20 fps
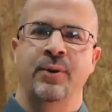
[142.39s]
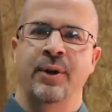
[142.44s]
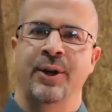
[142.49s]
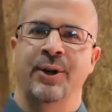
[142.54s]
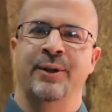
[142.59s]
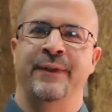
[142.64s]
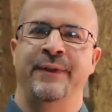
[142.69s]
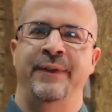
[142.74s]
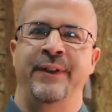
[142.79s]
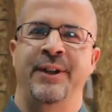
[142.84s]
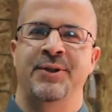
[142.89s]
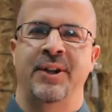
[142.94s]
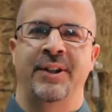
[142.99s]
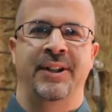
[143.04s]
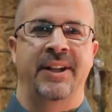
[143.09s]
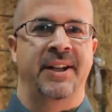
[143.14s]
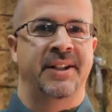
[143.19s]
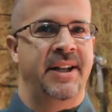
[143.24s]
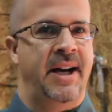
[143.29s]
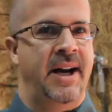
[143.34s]
critical feature I'd
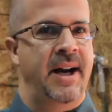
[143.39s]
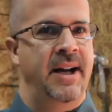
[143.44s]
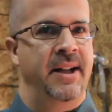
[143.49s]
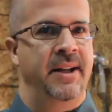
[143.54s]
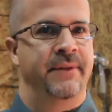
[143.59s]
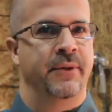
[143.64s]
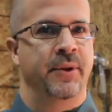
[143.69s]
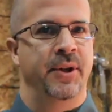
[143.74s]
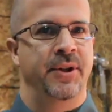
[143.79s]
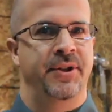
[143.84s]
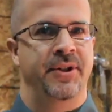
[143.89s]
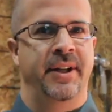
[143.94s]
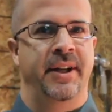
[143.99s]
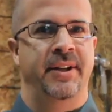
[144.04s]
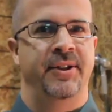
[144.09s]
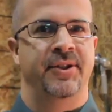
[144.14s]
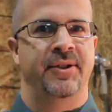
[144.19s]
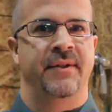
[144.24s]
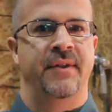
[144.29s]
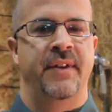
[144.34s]
like to highlight for you
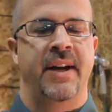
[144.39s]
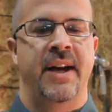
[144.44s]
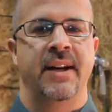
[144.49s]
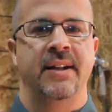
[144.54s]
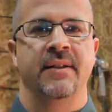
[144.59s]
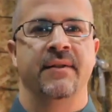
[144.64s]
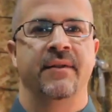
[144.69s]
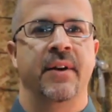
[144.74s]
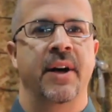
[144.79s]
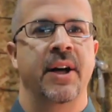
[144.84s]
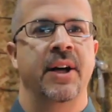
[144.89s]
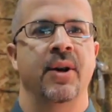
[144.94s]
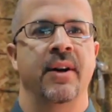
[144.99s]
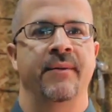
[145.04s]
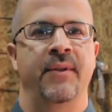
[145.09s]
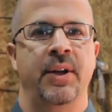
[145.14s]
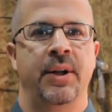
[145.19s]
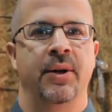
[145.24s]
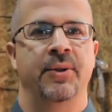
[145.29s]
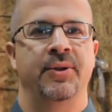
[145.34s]
today is the fact that Vycor
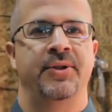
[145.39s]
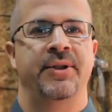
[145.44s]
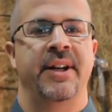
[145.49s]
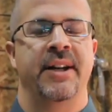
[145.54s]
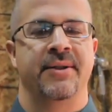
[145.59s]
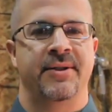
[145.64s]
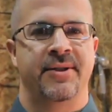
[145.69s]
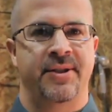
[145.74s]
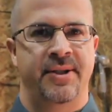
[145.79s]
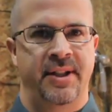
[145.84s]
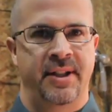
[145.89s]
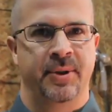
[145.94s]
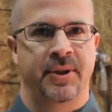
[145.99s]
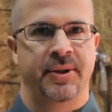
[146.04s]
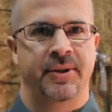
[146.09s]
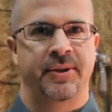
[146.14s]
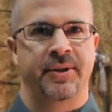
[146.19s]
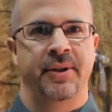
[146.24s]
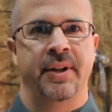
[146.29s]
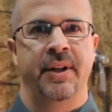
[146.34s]
enV goes down
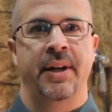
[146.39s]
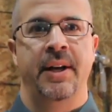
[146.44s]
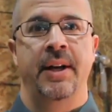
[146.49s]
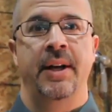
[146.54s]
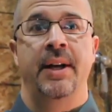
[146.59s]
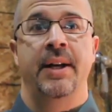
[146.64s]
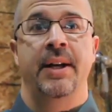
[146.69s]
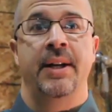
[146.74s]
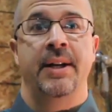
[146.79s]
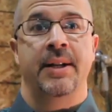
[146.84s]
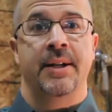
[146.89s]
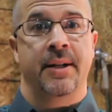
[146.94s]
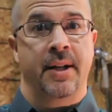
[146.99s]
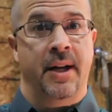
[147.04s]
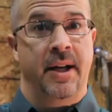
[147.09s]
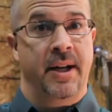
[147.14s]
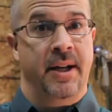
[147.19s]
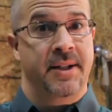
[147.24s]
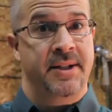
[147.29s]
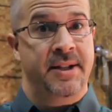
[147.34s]
seamless.
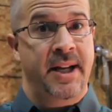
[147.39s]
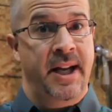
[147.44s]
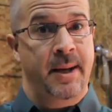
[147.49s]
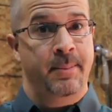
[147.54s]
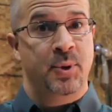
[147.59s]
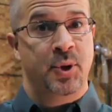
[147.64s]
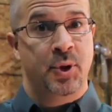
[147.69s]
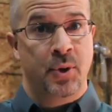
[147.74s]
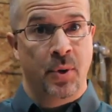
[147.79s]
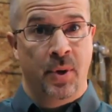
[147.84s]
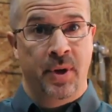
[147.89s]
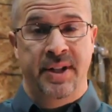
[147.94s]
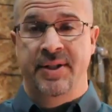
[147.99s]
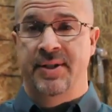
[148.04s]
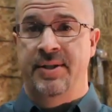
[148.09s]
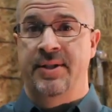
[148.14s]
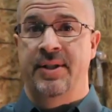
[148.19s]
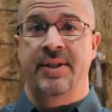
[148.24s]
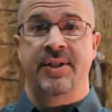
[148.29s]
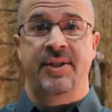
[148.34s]
Uh, tape
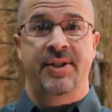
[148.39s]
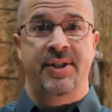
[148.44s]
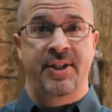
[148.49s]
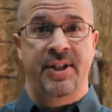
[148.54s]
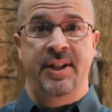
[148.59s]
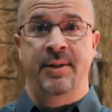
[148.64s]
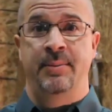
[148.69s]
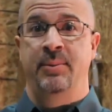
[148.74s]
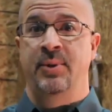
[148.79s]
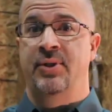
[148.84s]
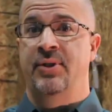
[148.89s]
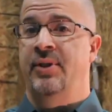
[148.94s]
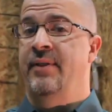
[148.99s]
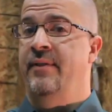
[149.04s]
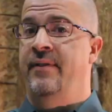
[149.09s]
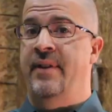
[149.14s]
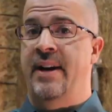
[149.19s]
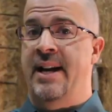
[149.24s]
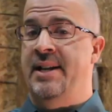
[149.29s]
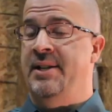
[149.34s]
joints, seams,
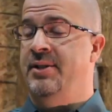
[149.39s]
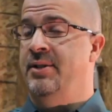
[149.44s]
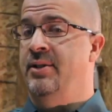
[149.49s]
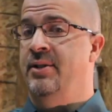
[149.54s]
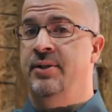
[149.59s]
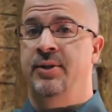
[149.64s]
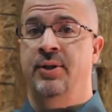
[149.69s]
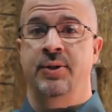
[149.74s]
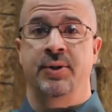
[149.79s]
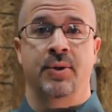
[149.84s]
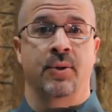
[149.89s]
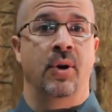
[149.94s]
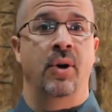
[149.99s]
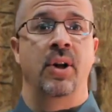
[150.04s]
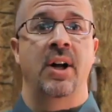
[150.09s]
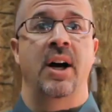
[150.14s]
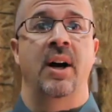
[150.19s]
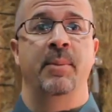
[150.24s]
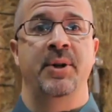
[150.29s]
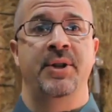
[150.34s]
fasteners, those are all
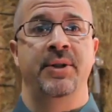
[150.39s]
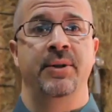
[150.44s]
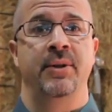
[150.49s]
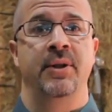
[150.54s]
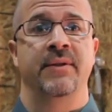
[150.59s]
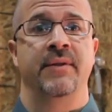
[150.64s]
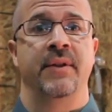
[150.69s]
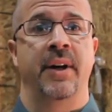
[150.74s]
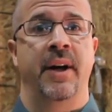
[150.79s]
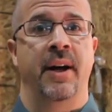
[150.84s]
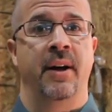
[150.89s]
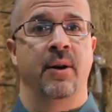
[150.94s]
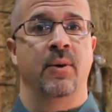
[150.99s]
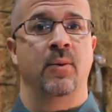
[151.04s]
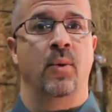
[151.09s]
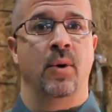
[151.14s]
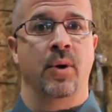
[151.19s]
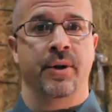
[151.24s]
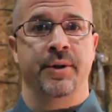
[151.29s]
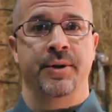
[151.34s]
opportunities for air
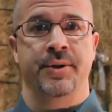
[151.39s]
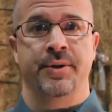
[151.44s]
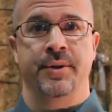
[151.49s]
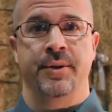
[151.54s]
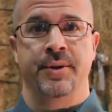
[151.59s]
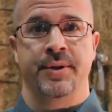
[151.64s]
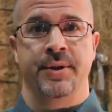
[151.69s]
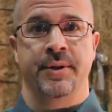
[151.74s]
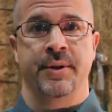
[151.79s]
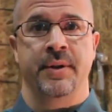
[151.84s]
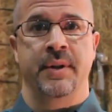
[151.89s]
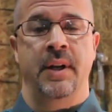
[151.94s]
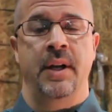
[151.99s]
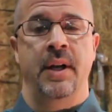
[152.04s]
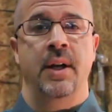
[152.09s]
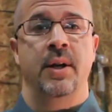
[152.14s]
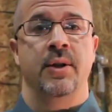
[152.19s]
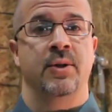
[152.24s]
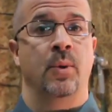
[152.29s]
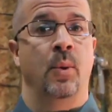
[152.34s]
and water intrusion.
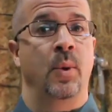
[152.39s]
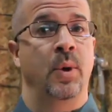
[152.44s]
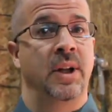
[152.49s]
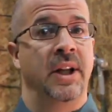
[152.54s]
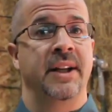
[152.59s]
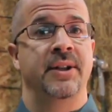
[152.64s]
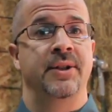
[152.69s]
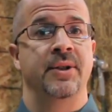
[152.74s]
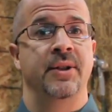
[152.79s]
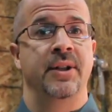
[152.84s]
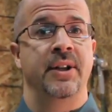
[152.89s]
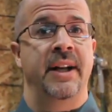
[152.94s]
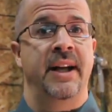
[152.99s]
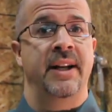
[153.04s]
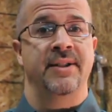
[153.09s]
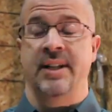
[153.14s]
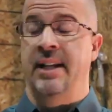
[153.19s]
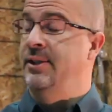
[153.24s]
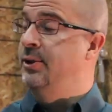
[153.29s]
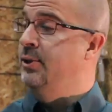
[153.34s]
So what we'd like to do today
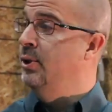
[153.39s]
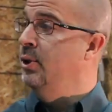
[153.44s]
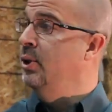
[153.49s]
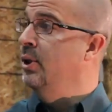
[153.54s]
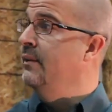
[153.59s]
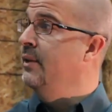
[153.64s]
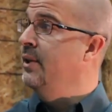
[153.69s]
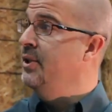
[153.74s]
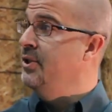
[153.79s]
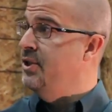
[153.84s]
is I'd like to turn it over to